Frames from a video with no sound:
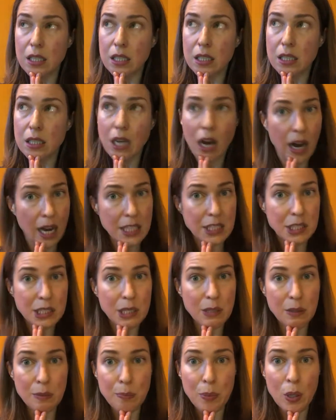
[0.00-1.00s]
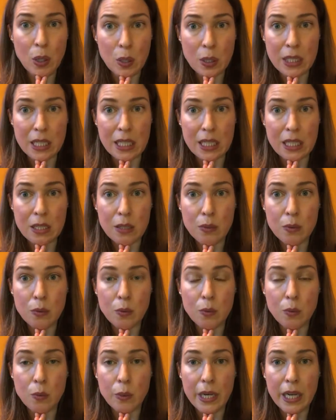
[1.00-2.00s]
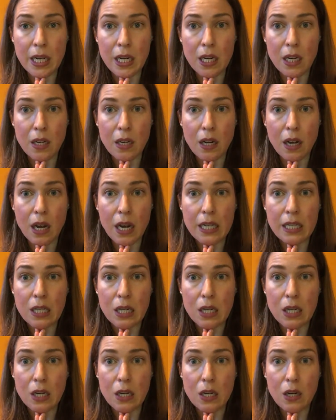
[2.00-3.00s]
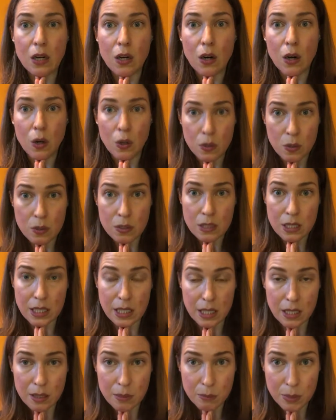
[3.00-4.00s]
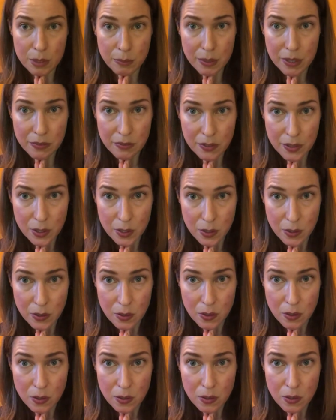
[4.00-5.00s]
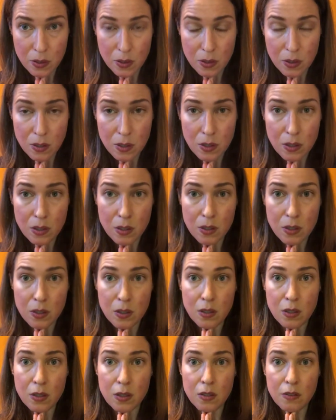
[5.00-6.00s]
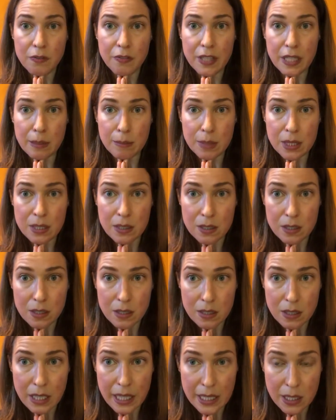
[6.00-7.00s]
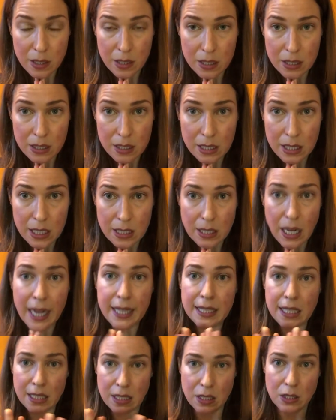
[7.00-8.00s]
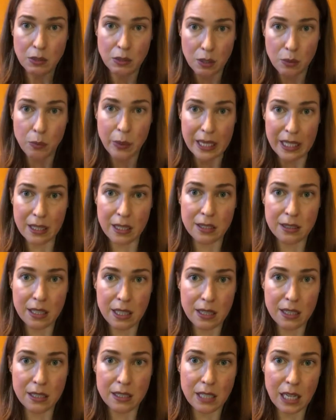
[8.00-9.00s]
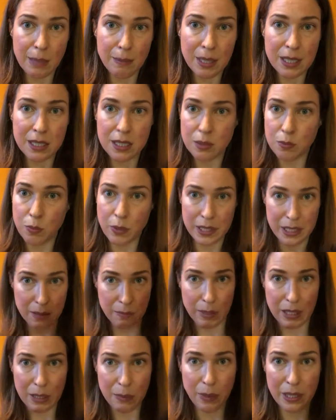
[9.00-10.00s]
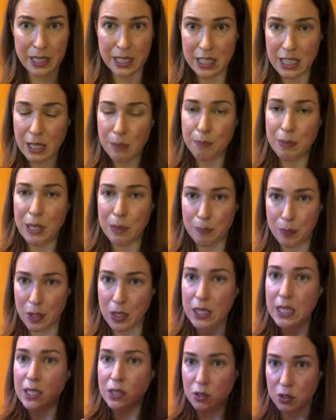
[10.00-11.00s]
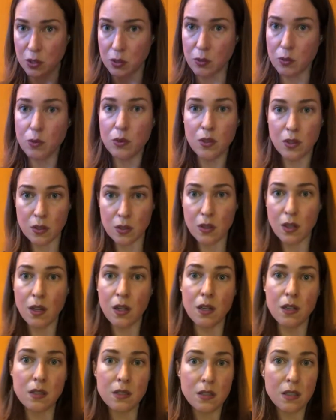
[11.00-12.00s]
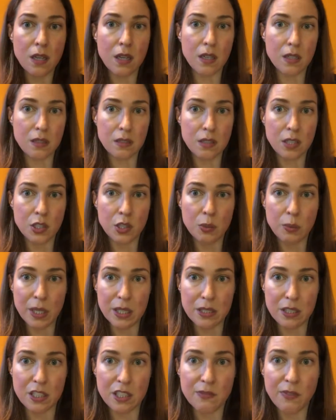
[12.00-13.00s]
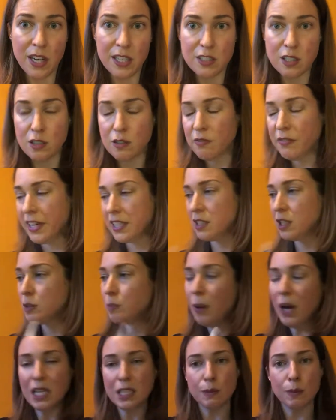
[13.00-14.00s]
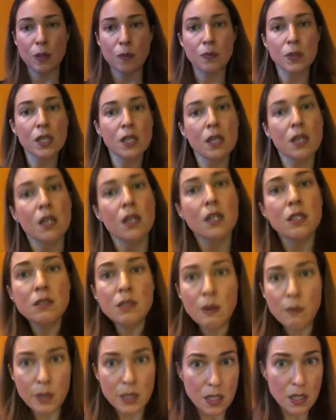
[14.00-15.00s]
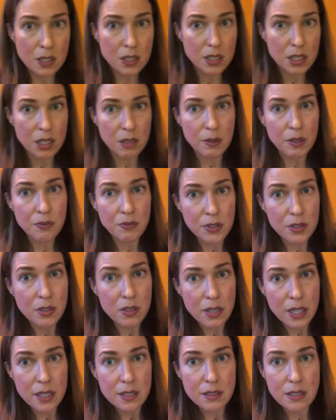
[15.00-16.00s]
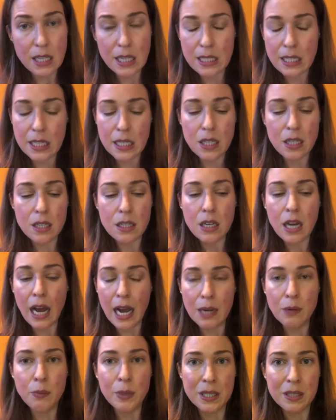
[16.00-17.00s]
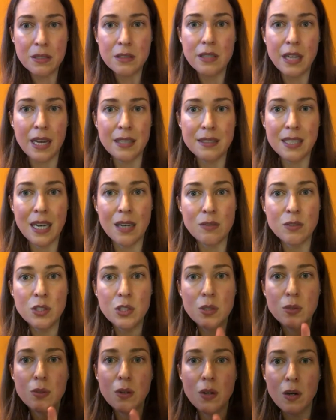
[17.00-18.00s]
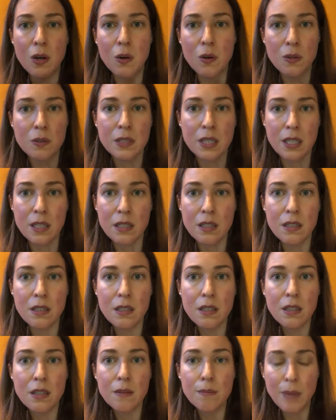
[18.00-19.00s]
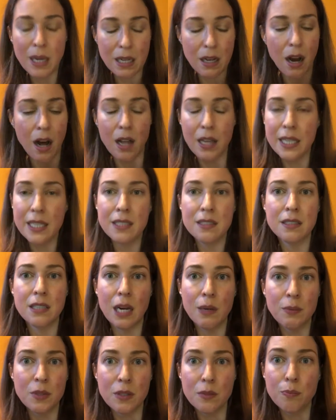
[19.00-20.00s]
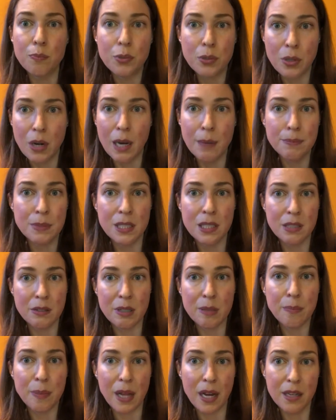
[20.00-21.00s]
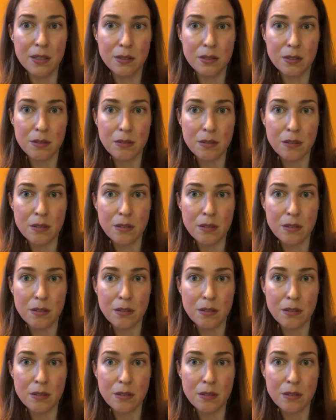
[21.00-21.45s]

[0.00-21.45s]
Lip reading: got to a point where I only would refer families that I couldn't teach. I didn't do a wait list at this time. I just really wanted to get people into a situation as fast as possible. So I would share a referral list, and I whittled that down to only my colleagues that were prompt in their replies.